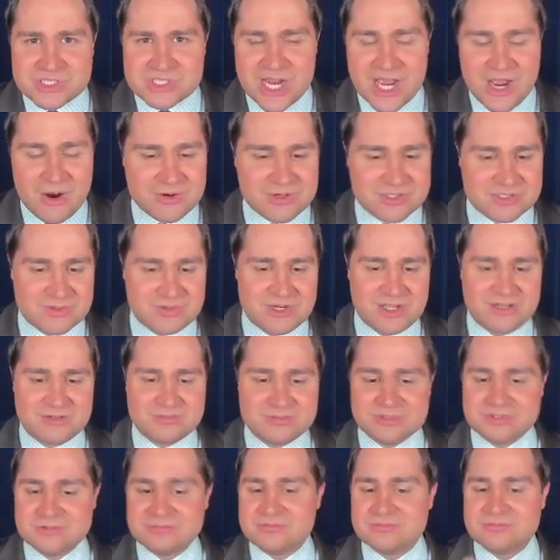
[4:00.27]
showers around,
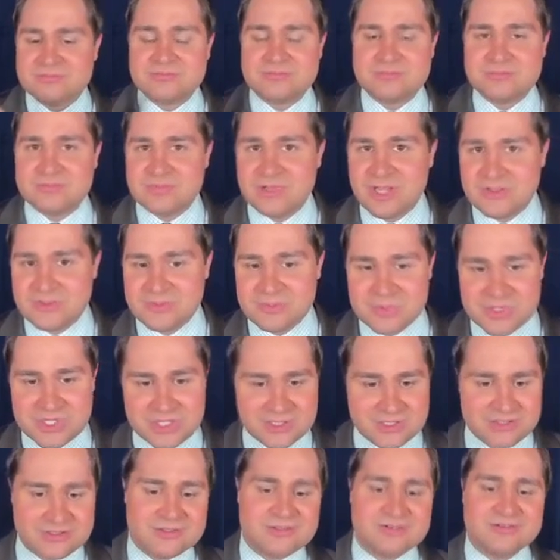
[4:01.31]
but nothing
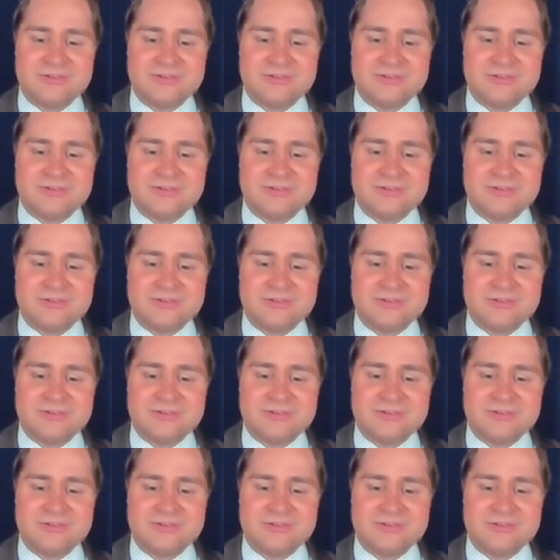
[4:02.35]
big.